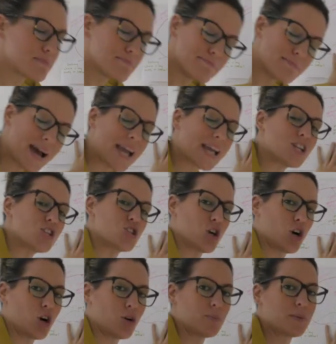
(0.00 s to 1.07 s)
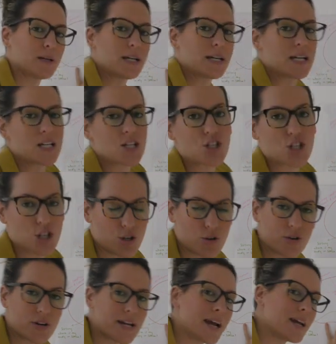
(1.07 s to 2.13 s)
main job is to
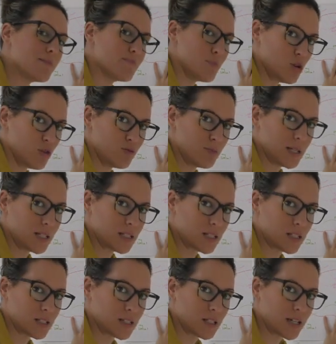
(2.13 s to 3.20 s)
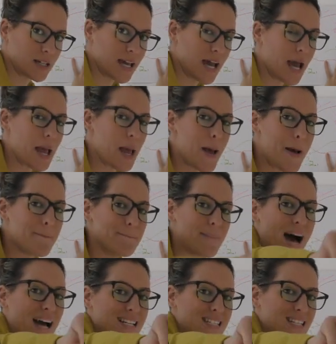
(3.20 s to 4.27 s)
create movement, okay?
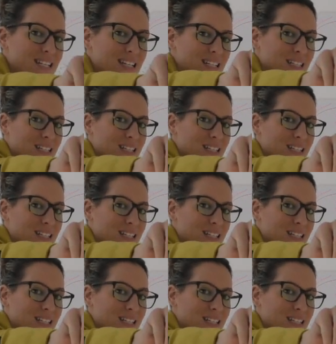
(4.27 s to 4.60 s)
But,